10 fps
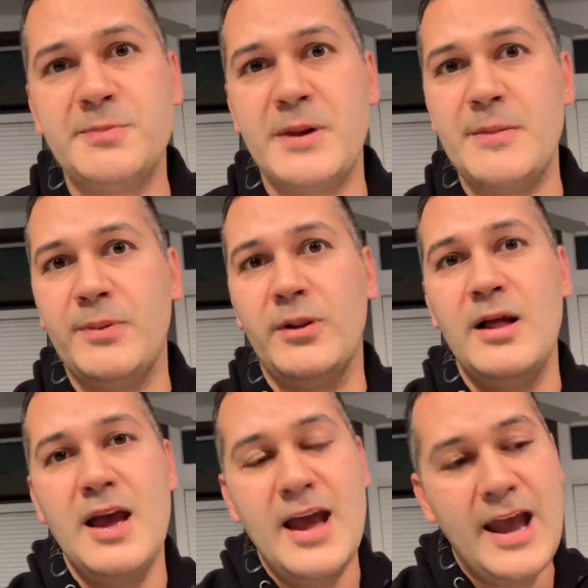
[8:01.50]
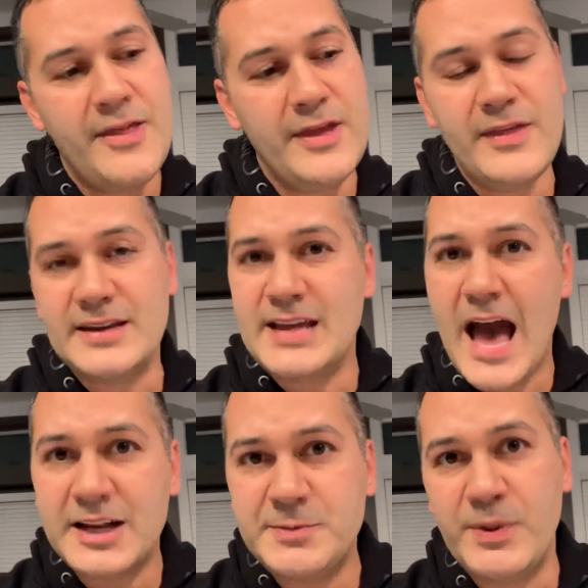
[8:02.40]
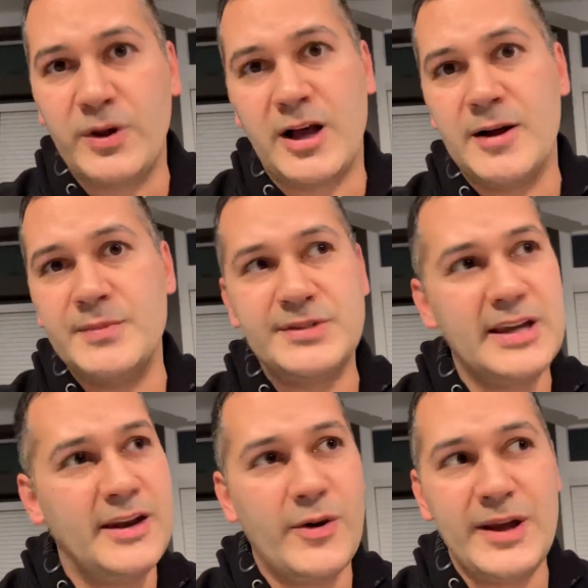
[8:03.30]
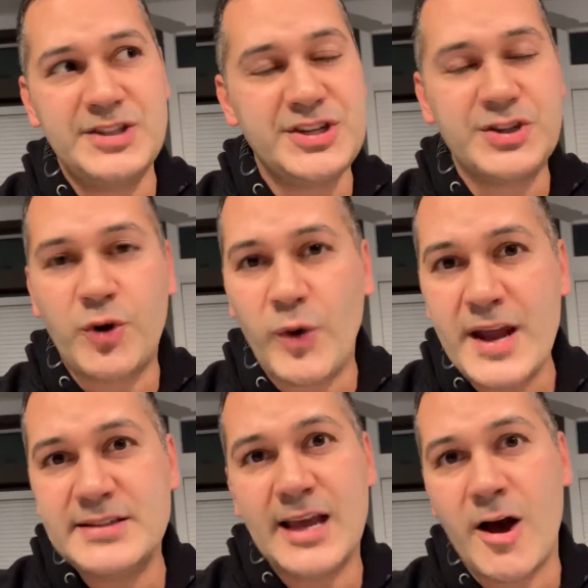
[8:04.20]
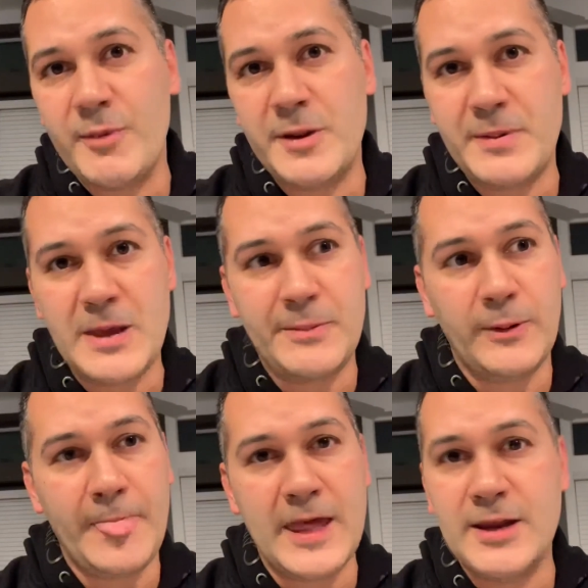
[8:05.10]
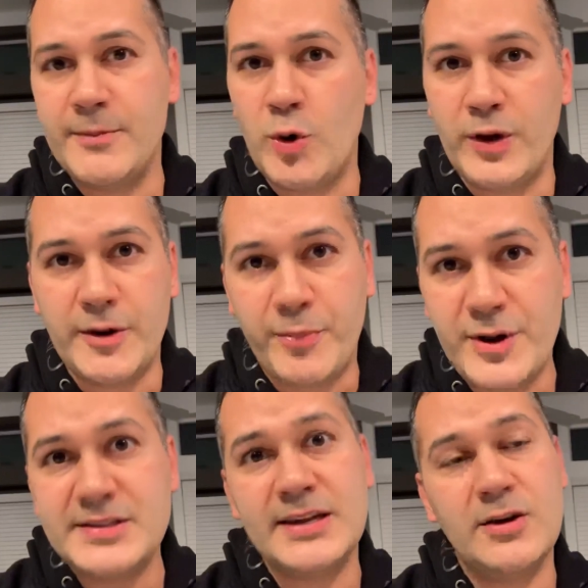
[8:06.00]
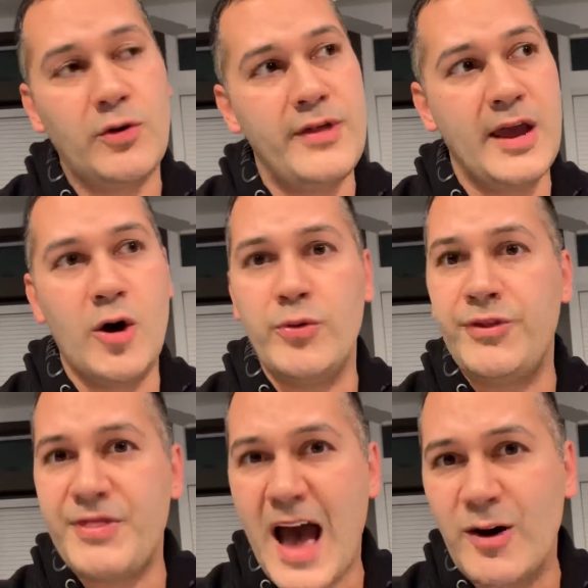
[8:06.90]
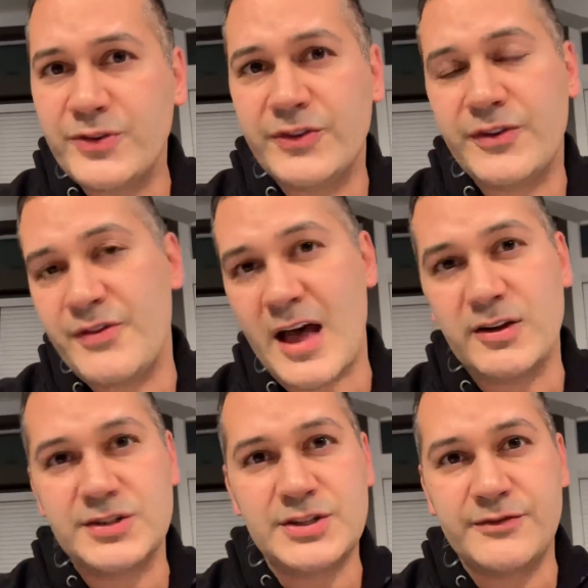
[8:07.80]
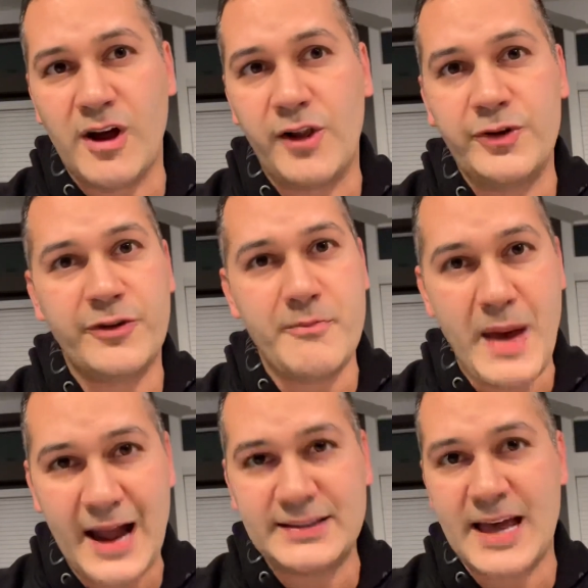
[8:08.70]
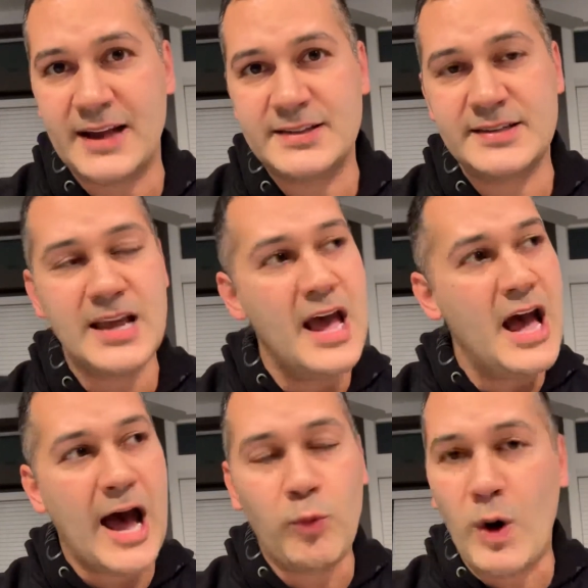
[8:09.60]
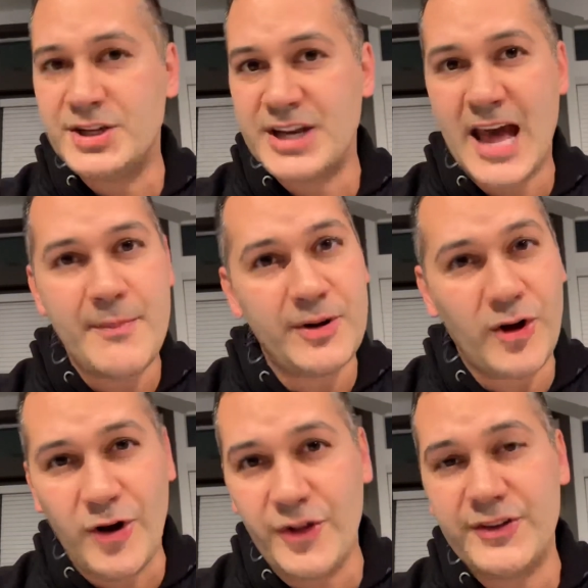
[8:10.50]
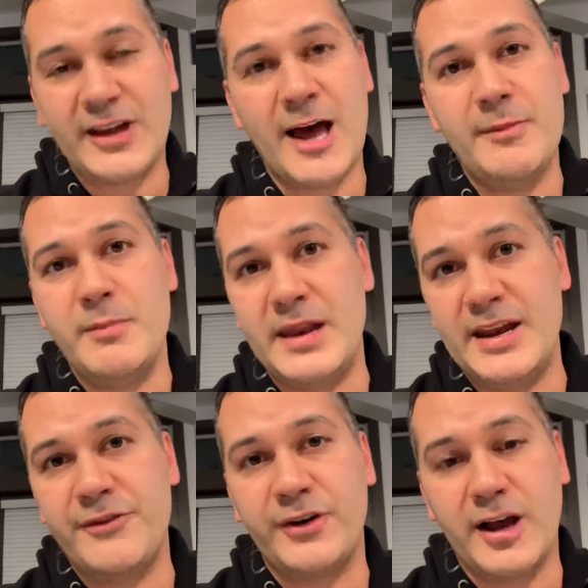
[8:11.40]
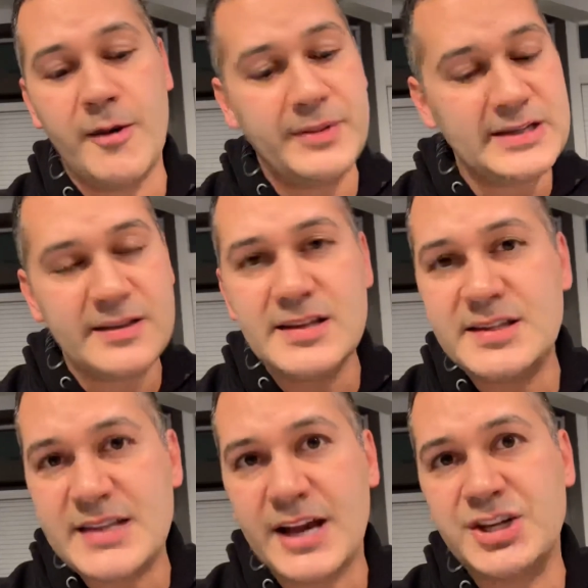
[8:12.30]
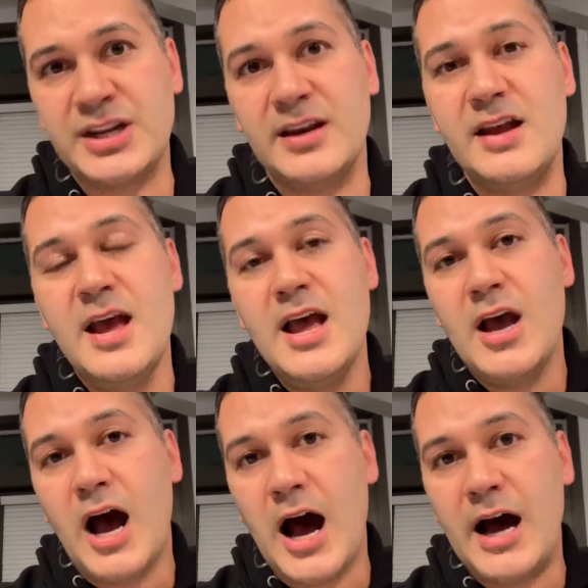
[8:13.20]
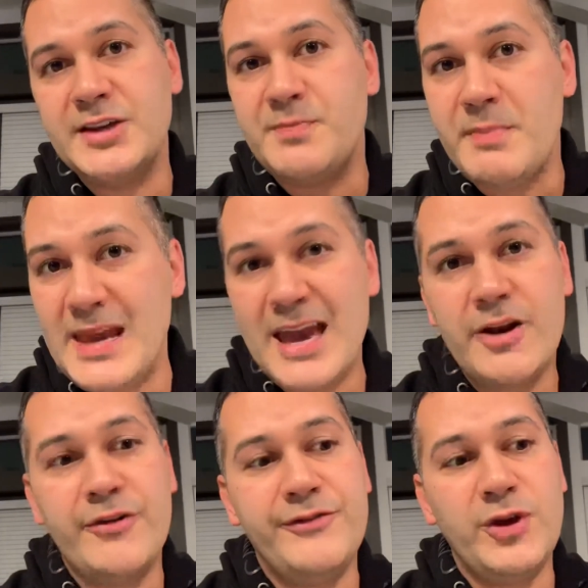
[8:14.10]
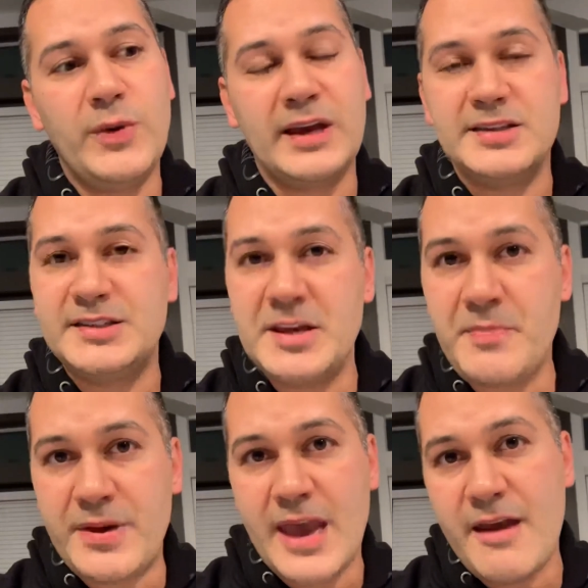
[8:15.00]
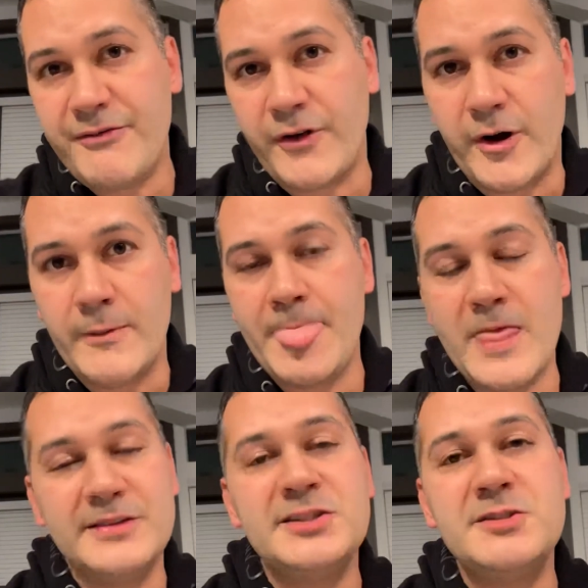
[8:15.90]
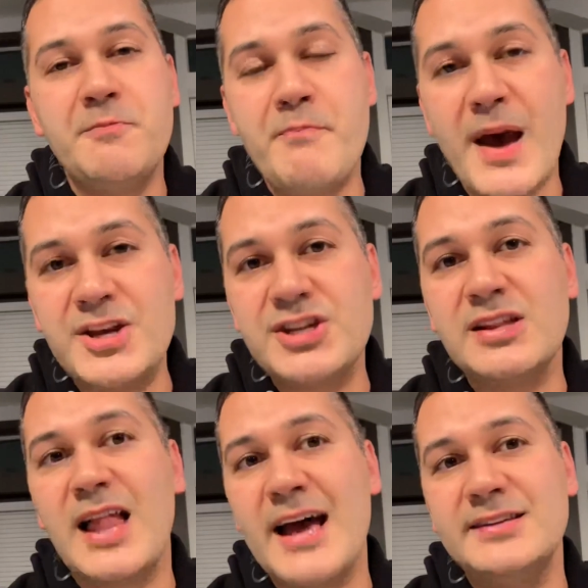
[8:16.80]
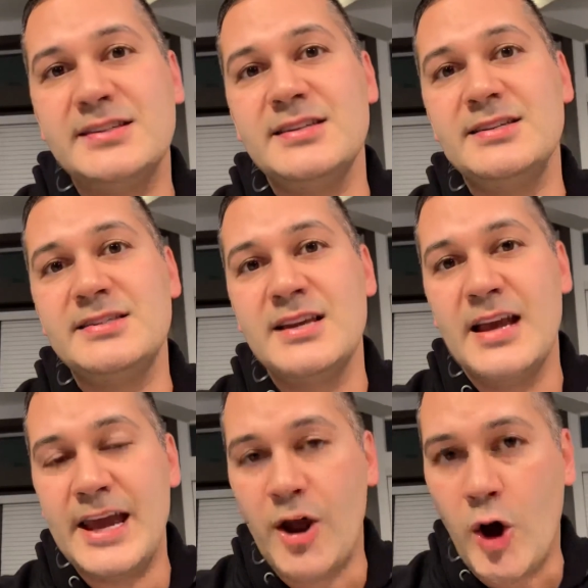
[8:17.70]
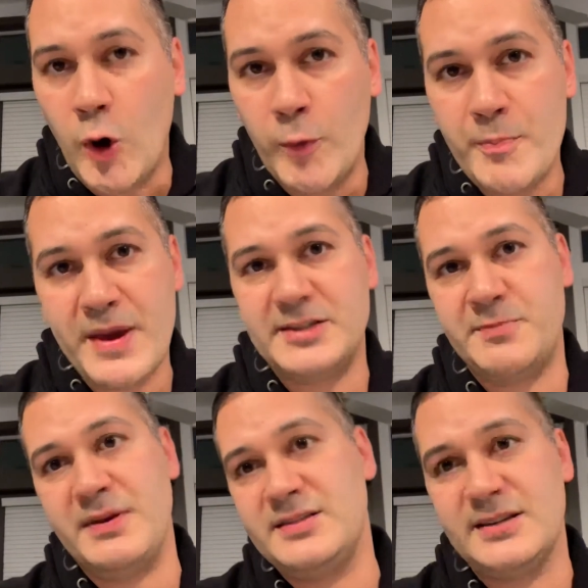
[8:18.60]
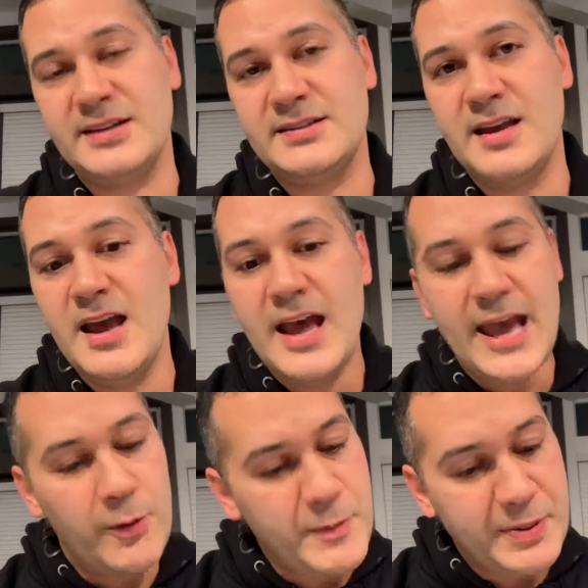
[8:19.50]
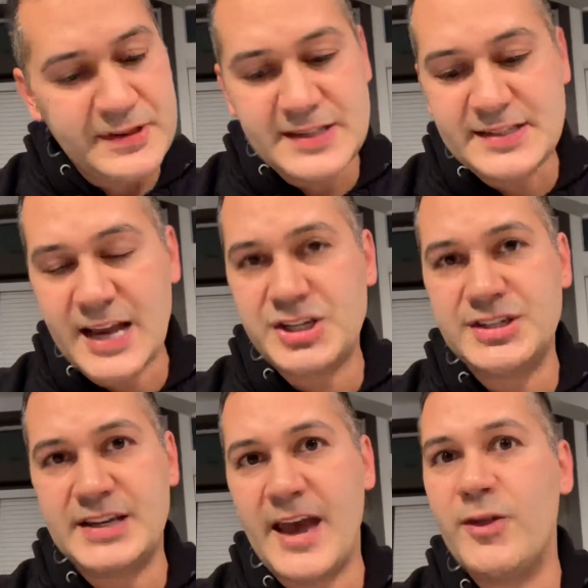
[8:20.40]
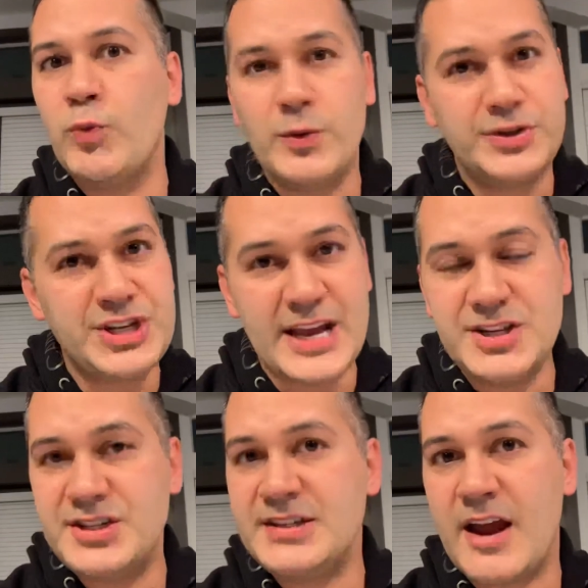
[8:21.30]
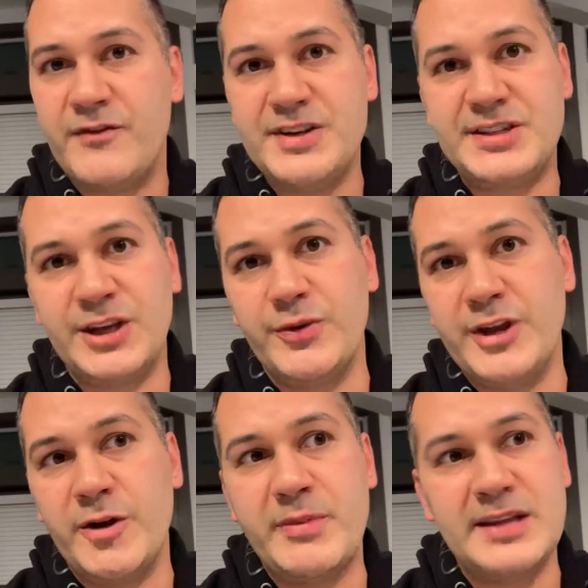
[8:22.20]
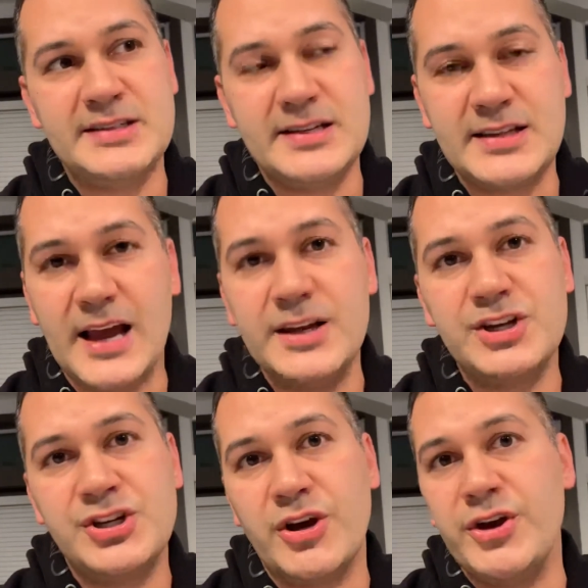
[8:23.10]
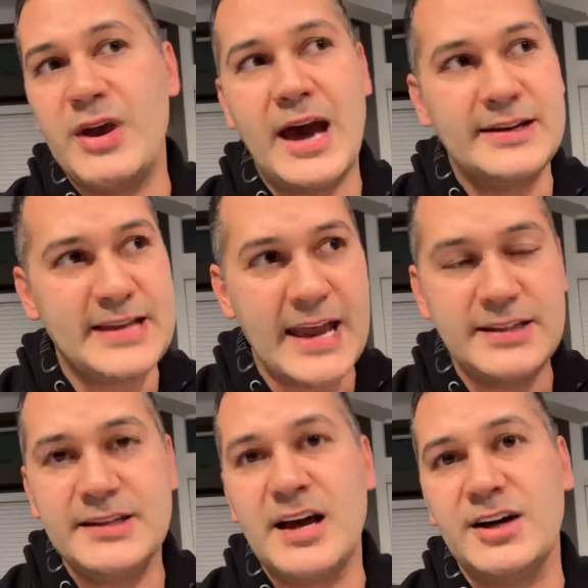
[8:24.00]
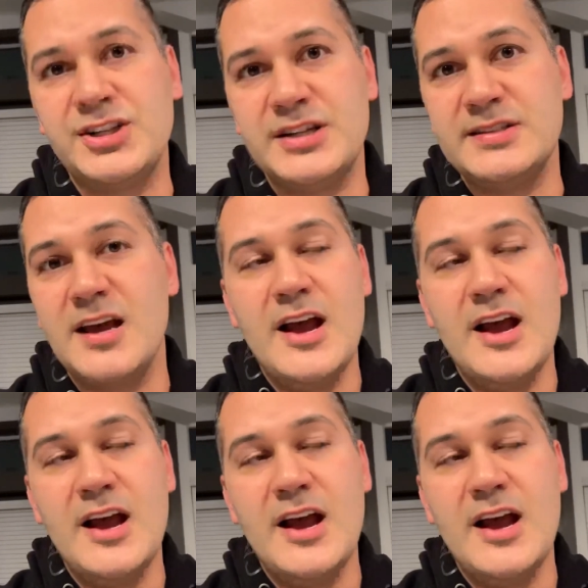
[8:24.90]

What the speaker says: people. And then that tax bill comes, it's just crazy how many people end up going to prison or they owe thousands and thousands of dollars in back taxes. I watch it happen all the time in many different companies. And this section is me interviewing a CPA firm that specializes in home-based business. And we put this section together. We will change this every single year, but it's designed to show you how to take deductions.